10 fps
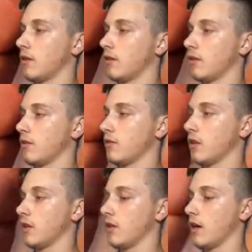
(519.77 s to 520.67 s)
Just show
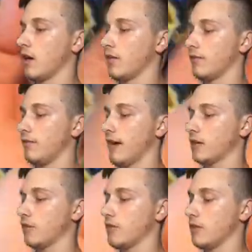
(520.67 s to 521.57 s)
you guys.
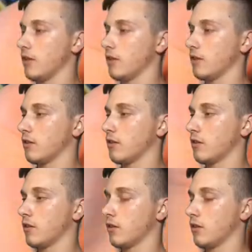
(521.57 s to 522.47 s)
Factory sealed.
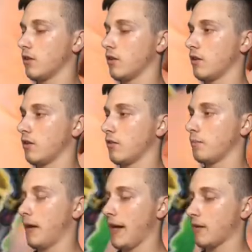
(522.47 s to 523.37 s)

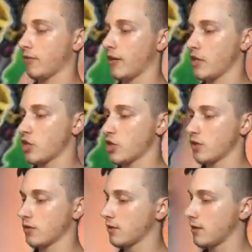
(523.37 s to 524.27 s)
Pack fresh.
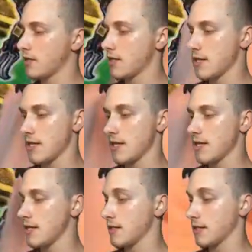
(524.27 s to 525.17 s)

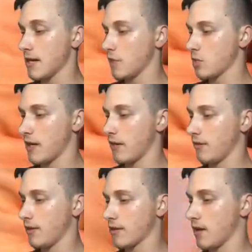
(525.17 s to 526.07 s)
Doesn't get much better than
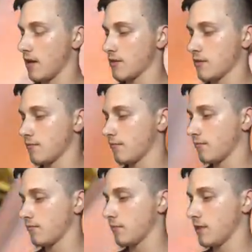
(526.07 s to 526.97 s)
this, guys.
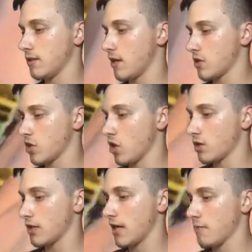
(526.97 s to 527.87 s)
Does
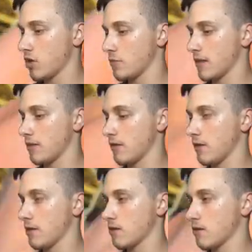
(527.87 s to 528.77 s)
not get much better than
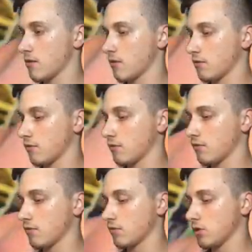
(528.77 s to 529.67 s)
this.
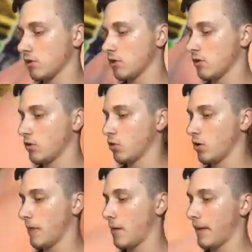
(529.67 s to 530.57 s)
Talk
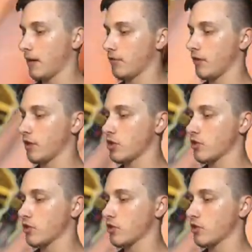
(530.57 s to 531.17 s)
about pack fresh.